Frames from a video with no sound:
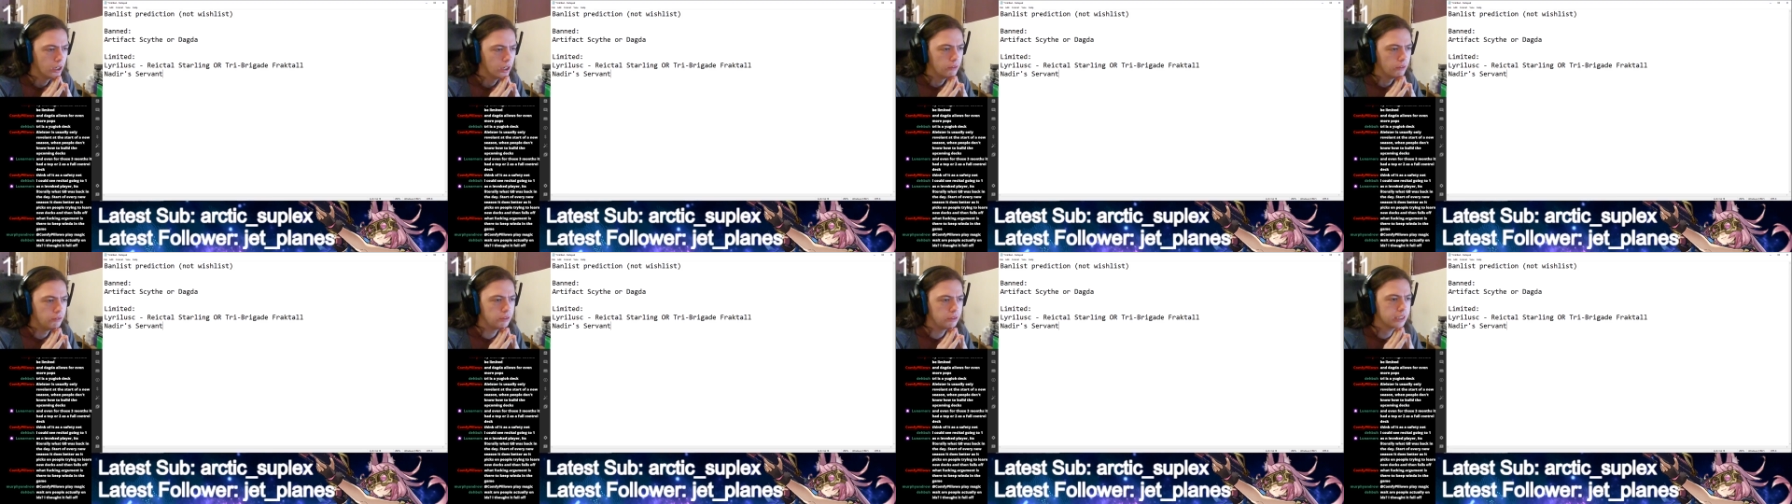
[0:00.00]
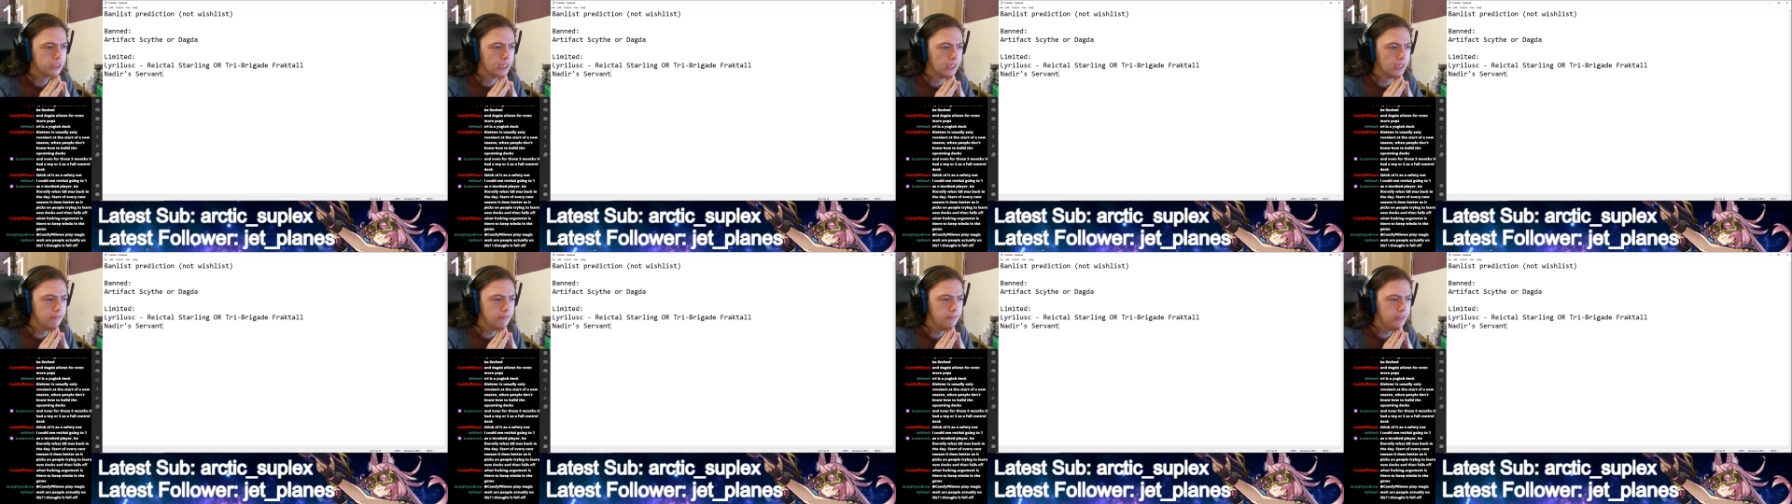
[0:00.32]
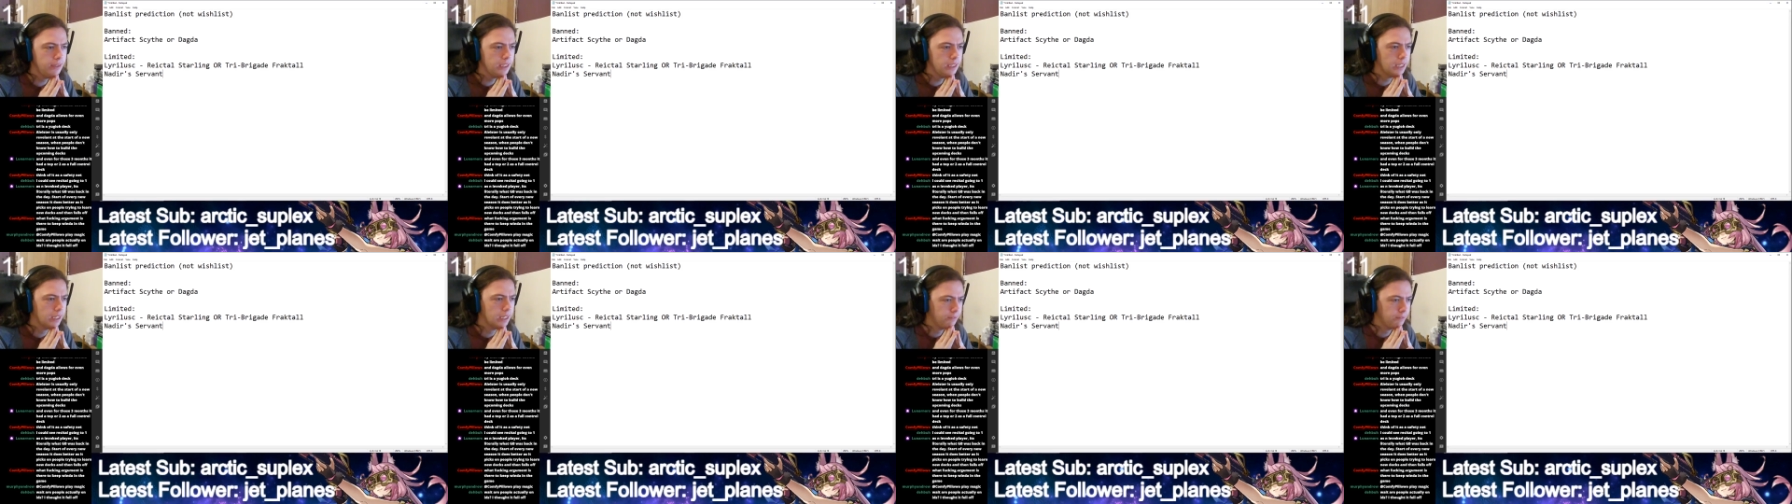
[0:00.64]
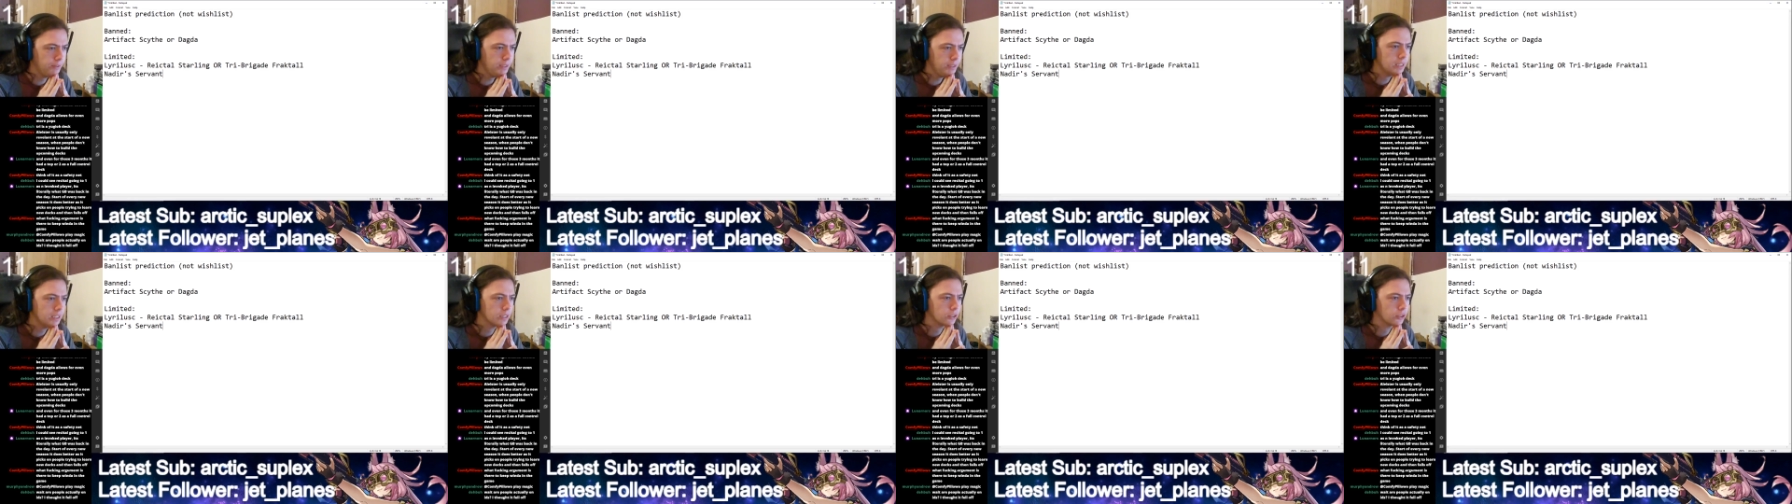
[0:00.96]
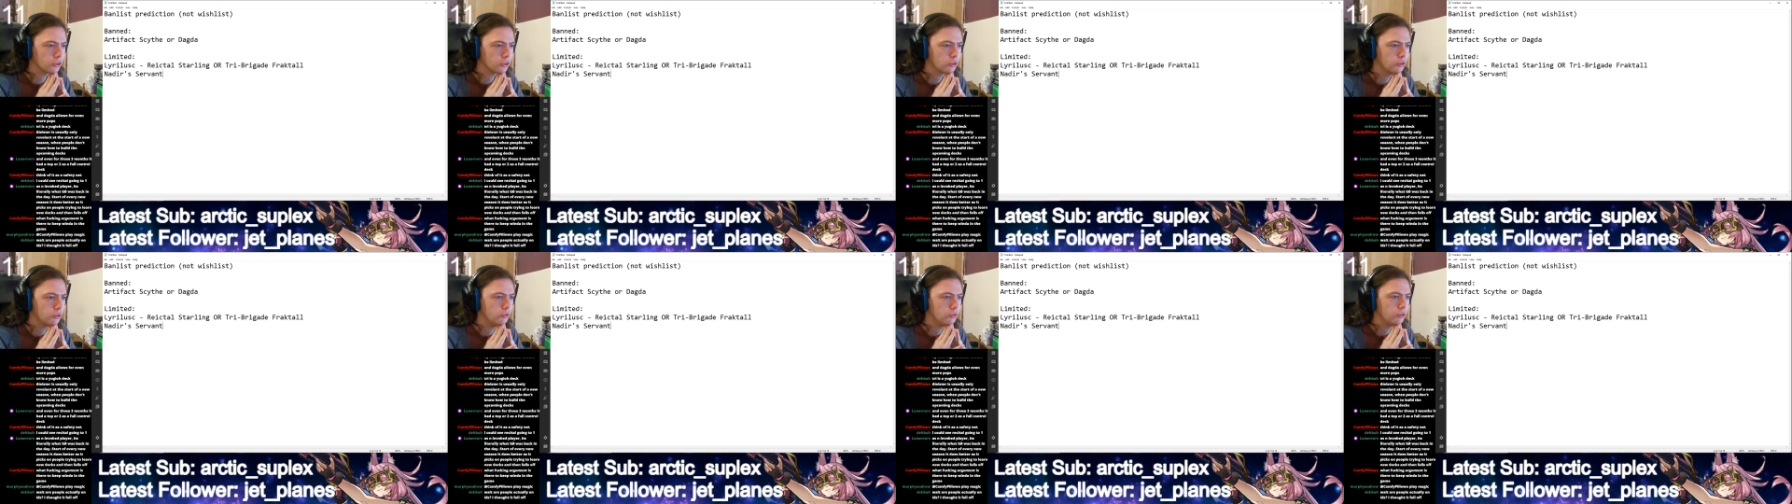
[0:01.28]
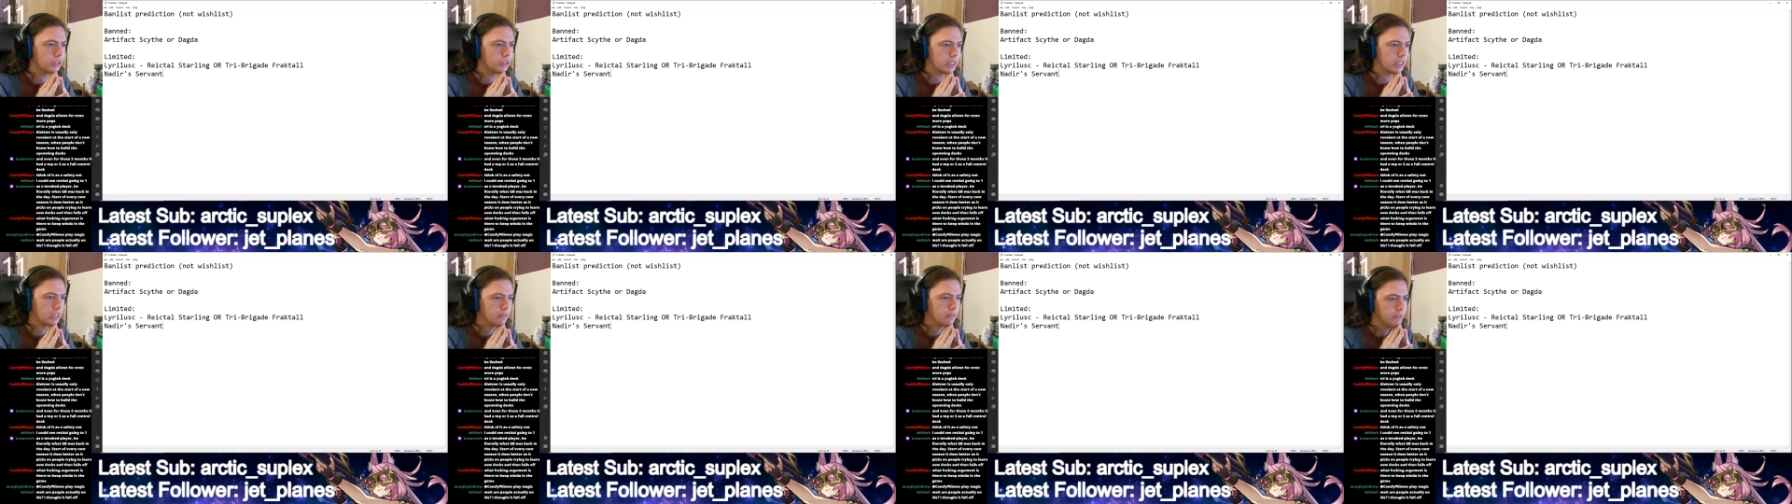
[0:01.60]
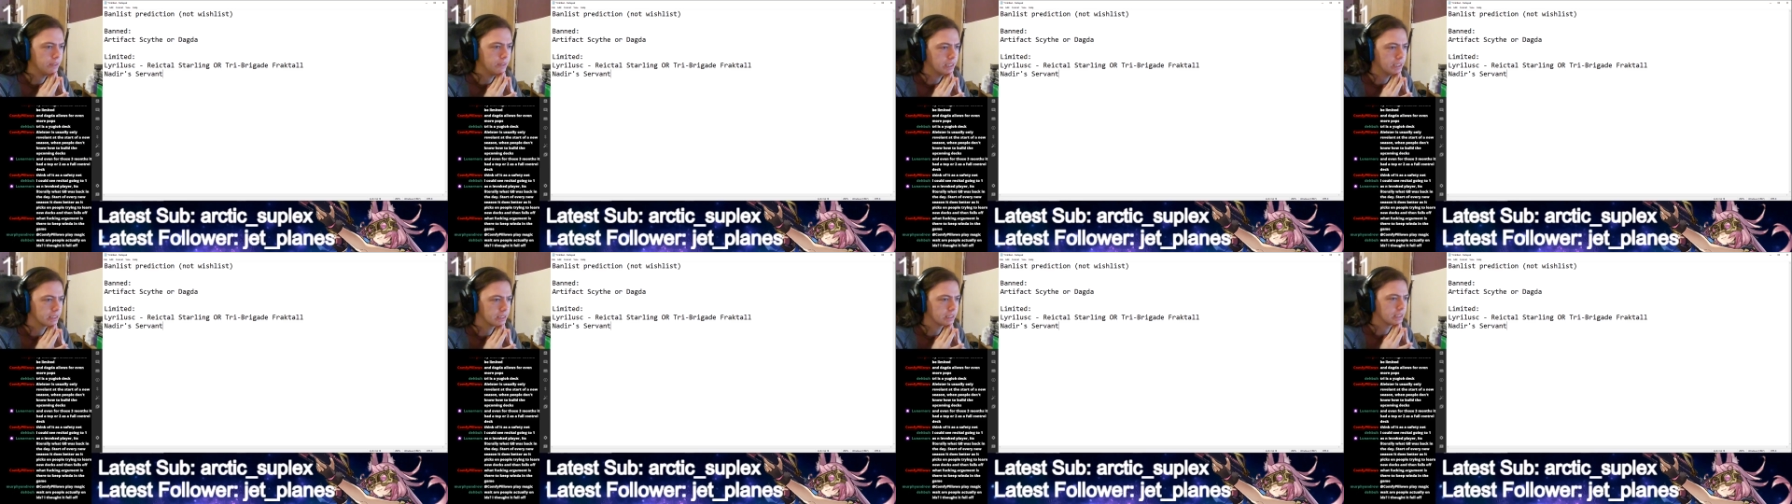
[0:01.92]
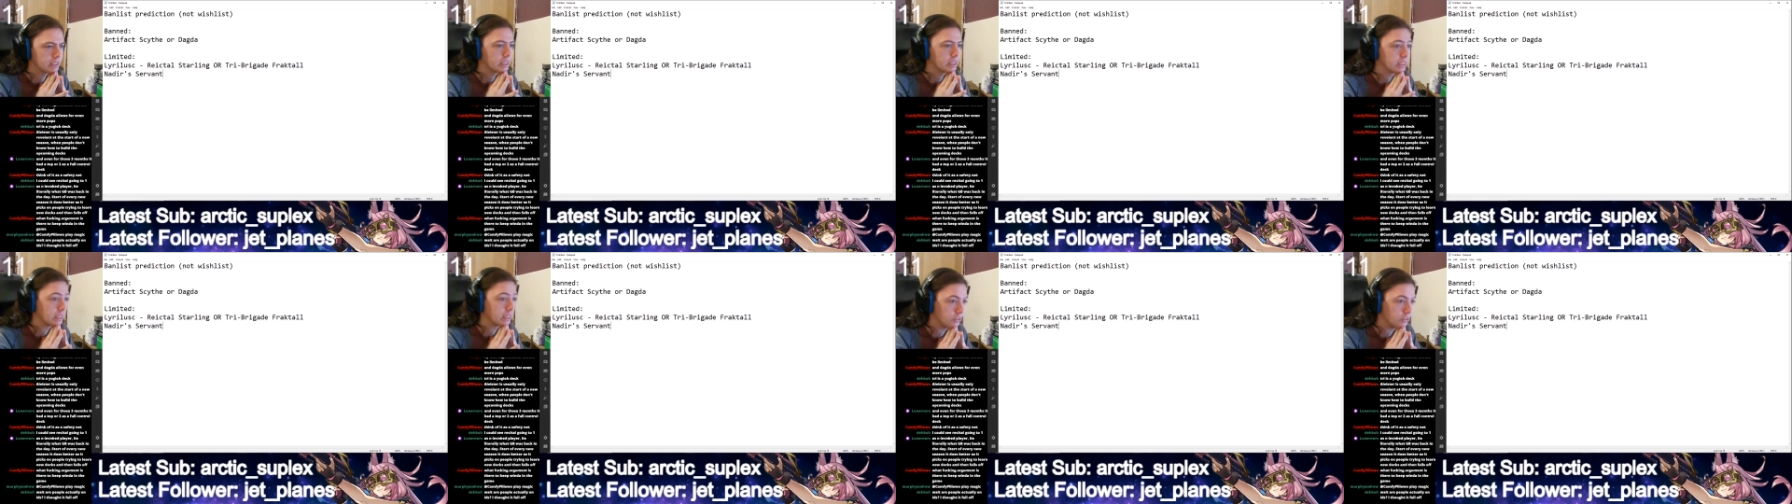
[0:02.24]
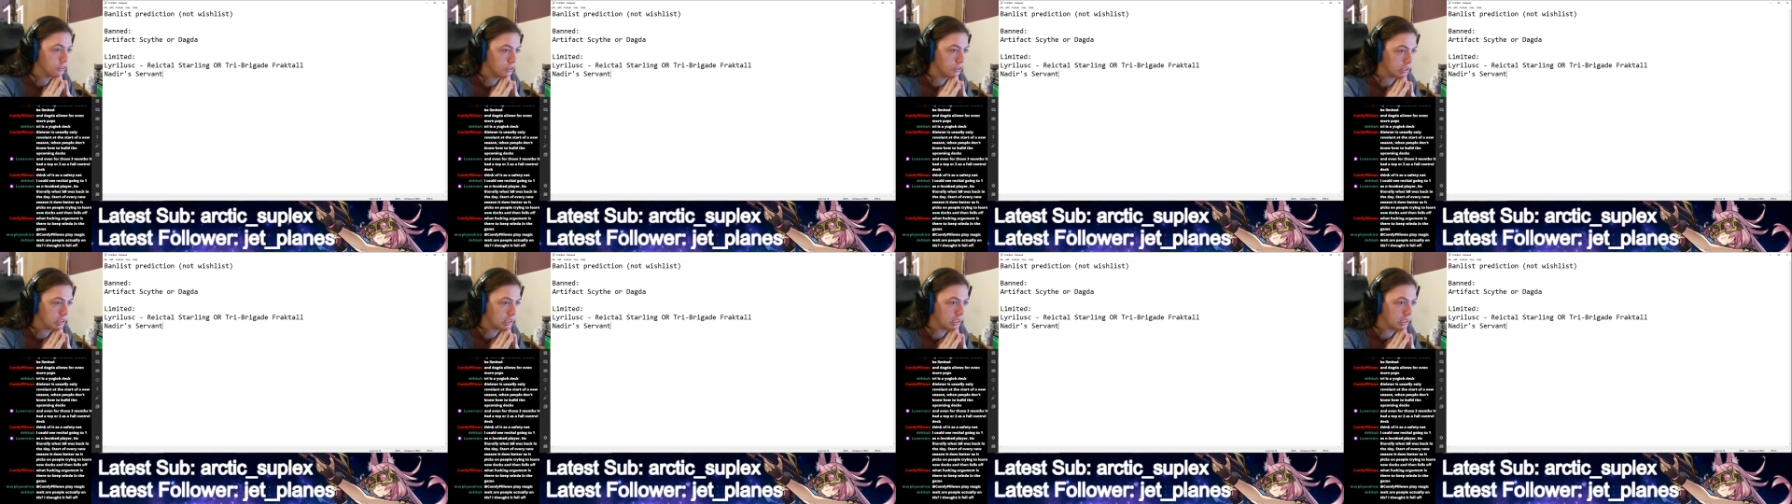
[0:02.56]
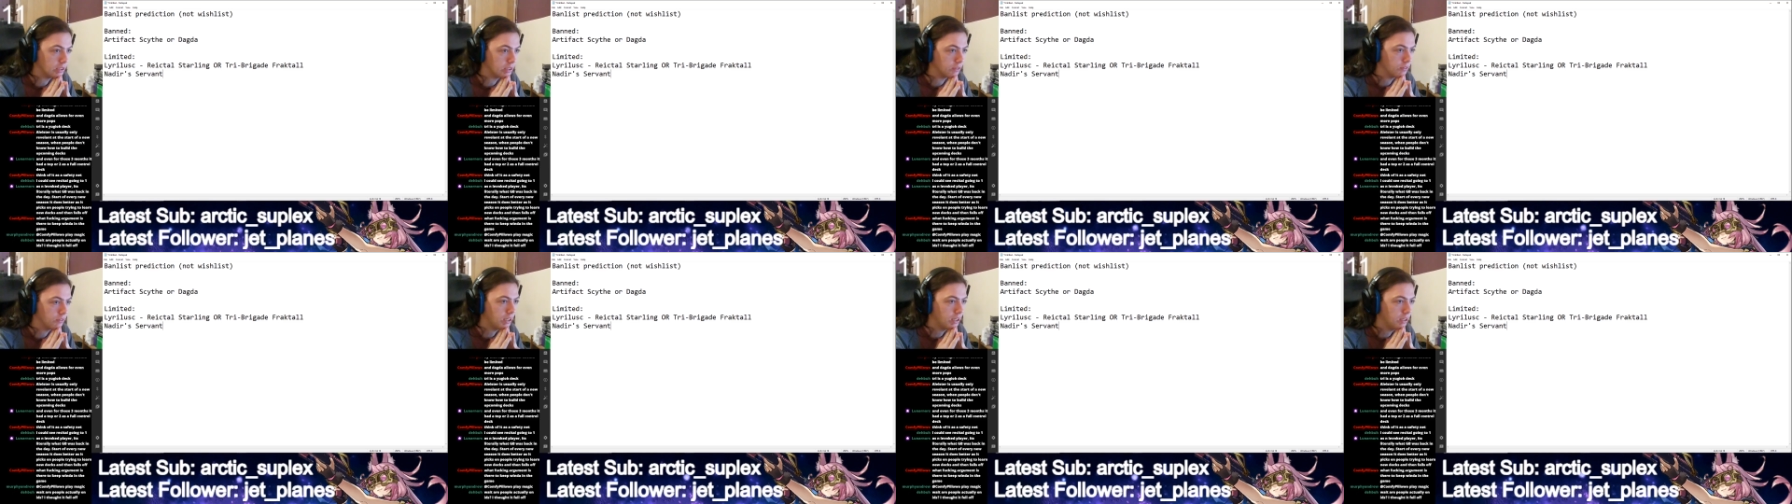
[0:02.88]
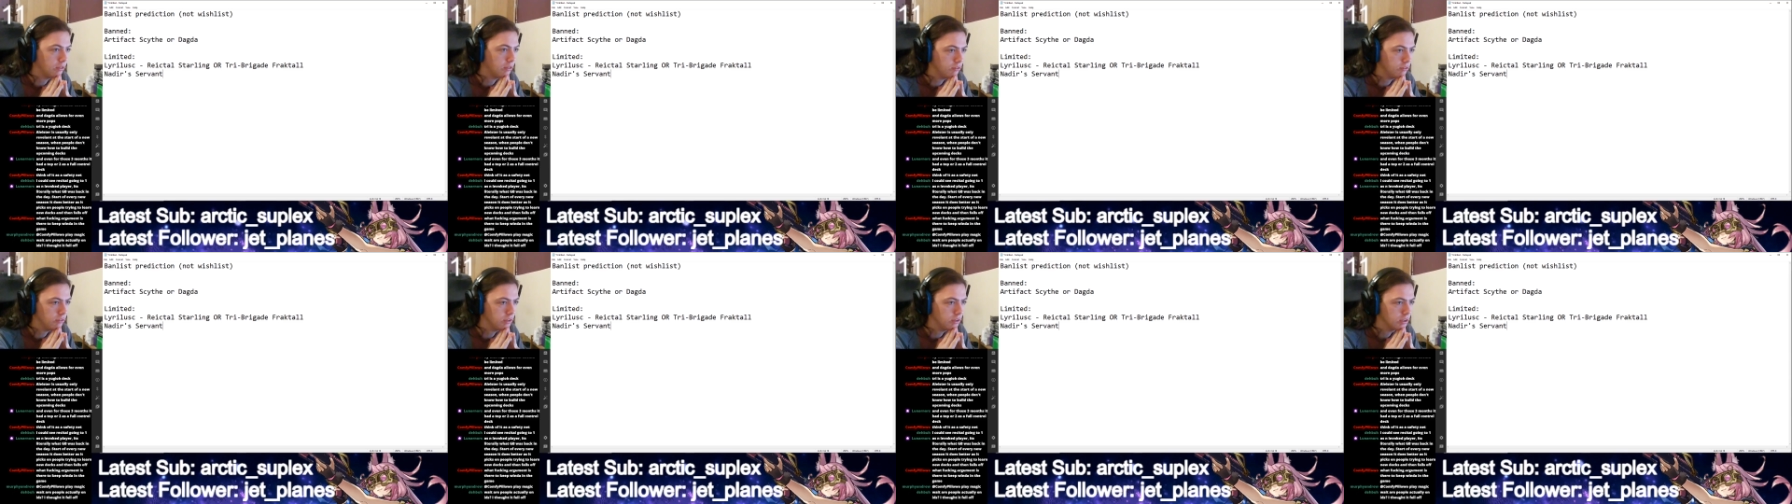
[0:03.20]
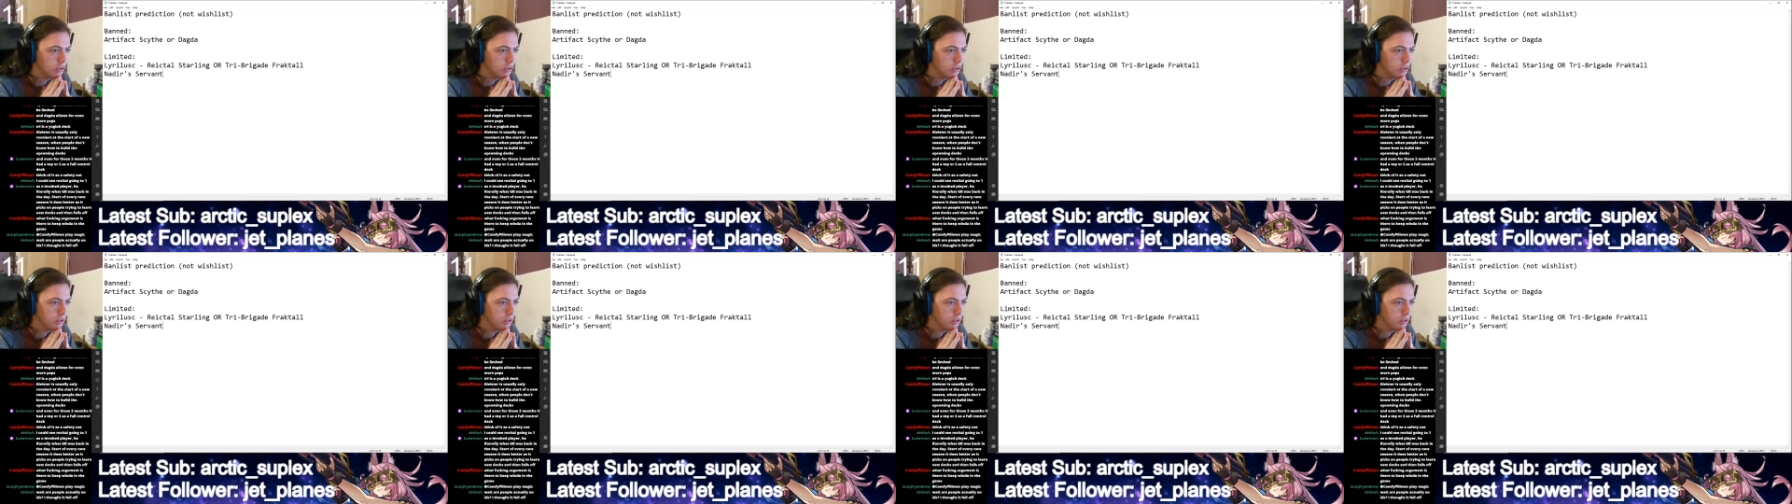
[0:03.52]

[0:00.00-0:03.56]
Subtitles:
Which I think that's a cool deck. I think that's a deck that should stay around.